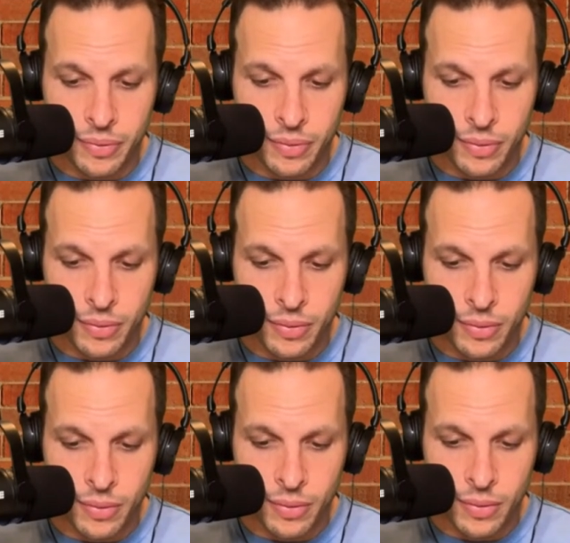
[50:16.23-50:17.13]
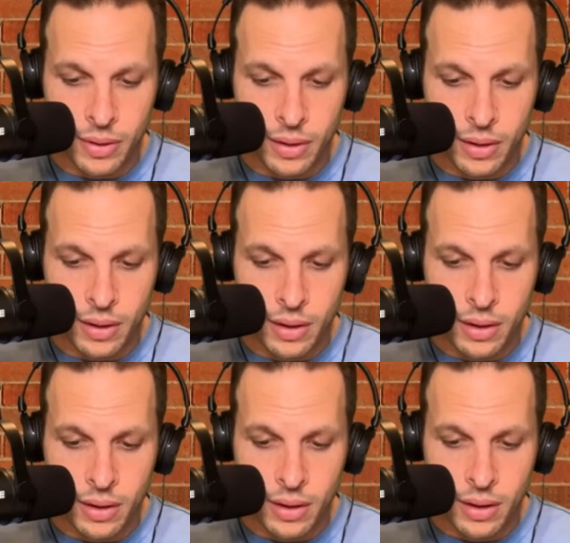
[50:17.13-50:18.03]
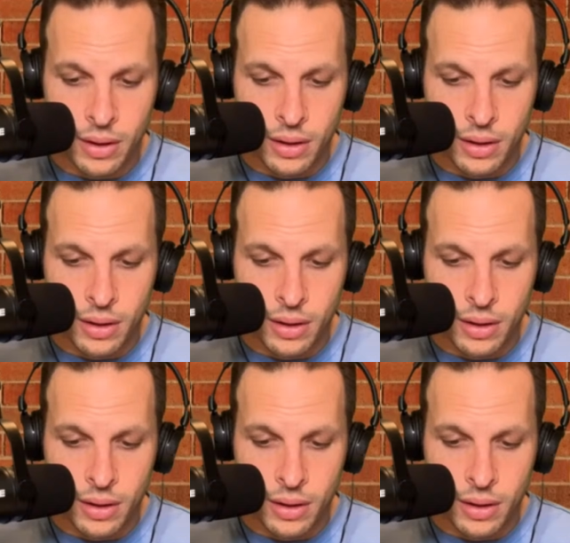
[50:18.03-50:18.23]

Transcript: Nobody speaks.